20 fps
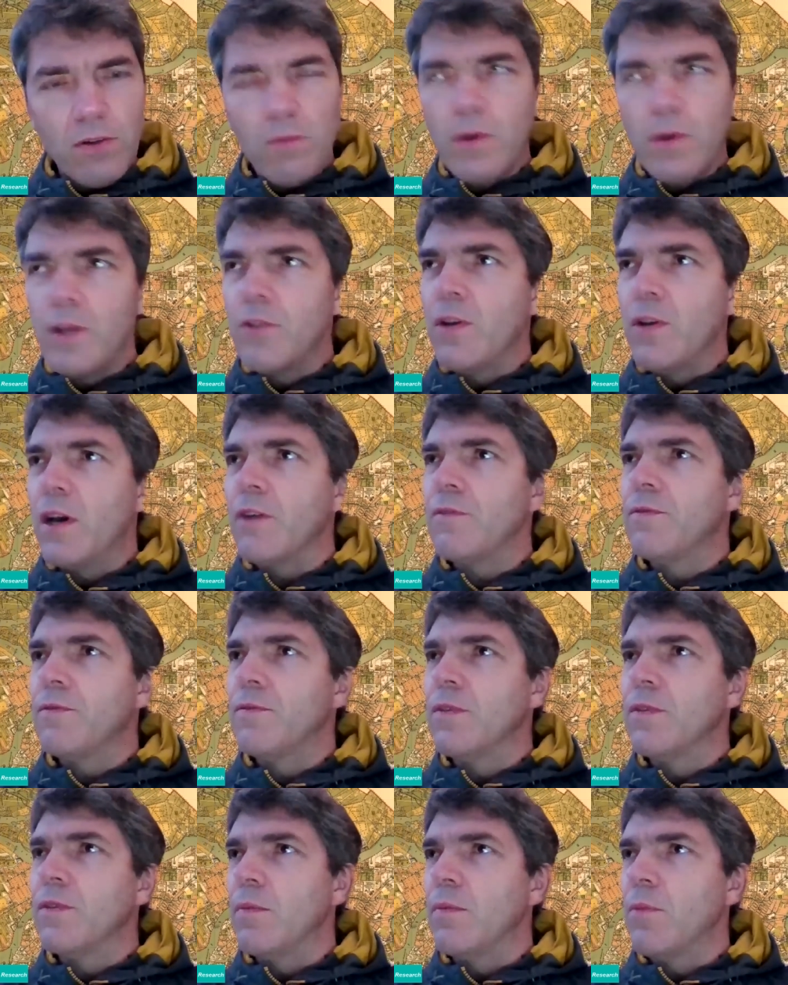where you have
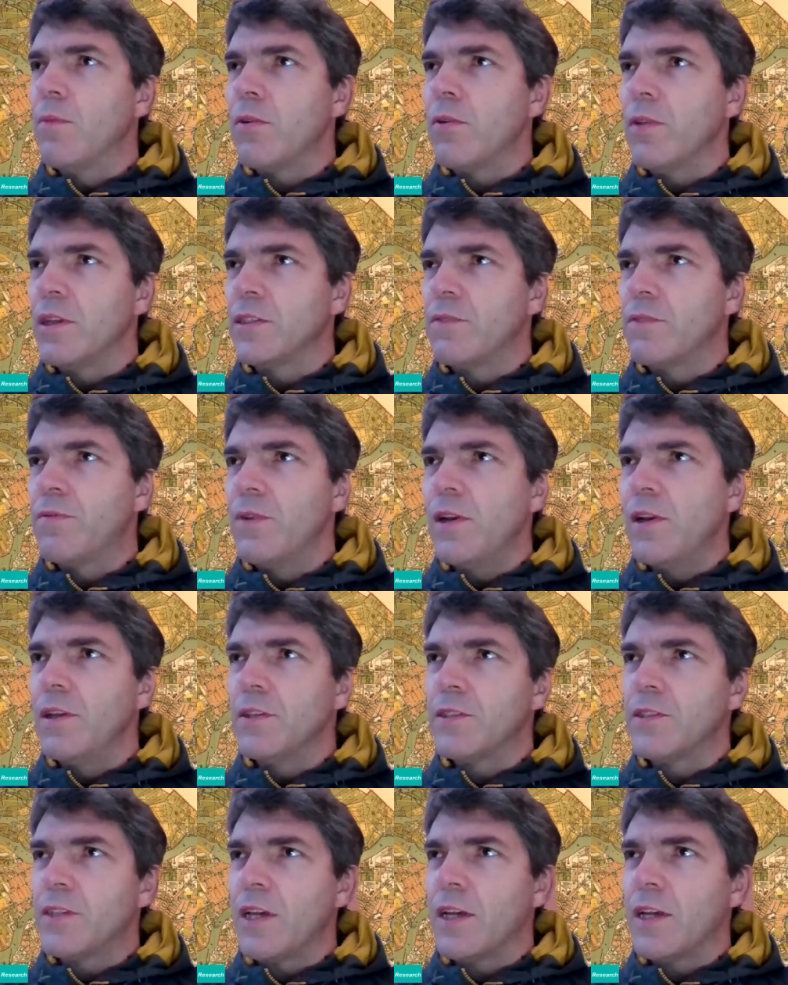more or less freely
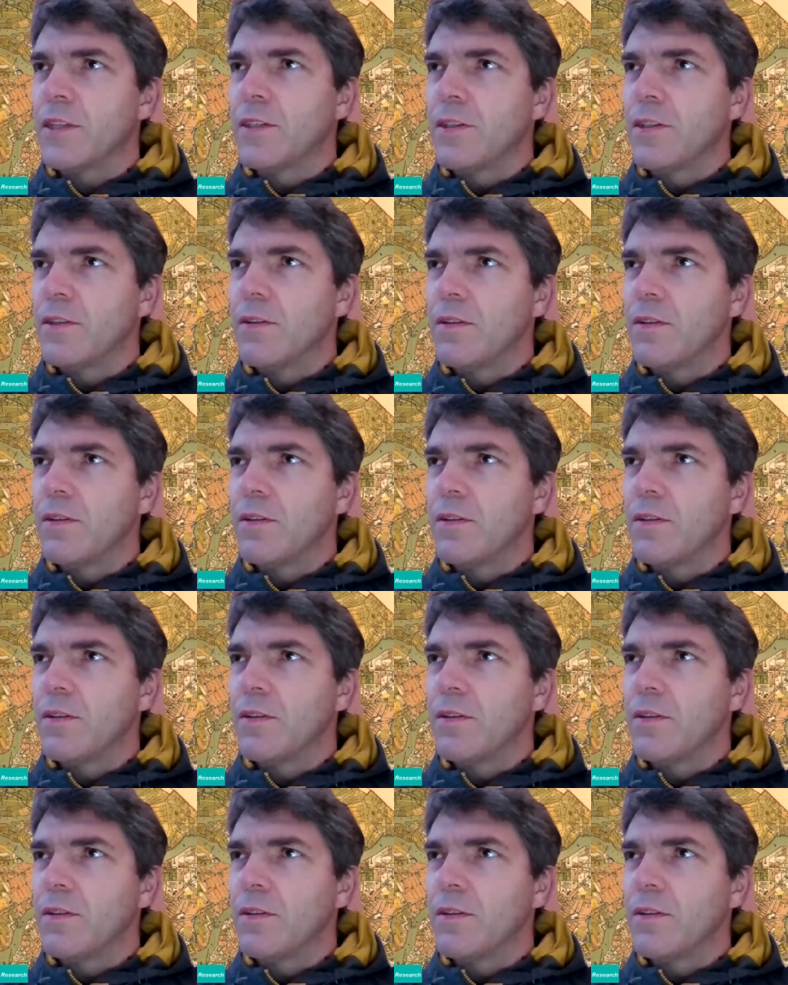set